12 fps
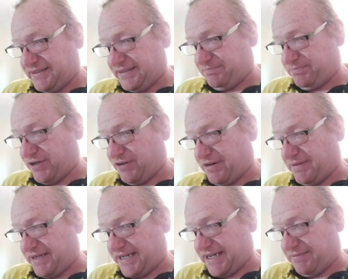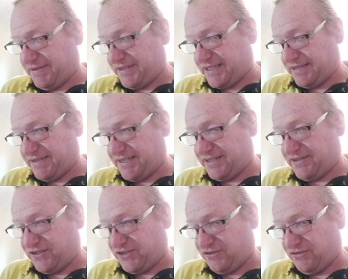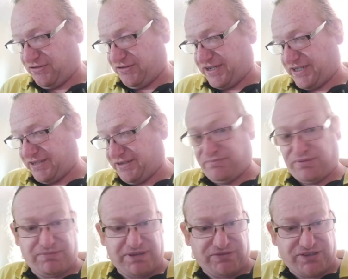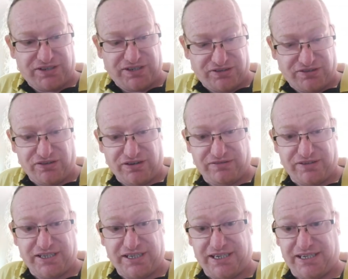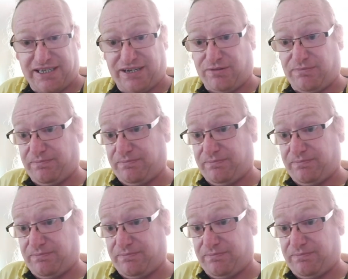programming cable, except this has got a screw on it, so I'd probably have to use a screwdriver to tighten that up.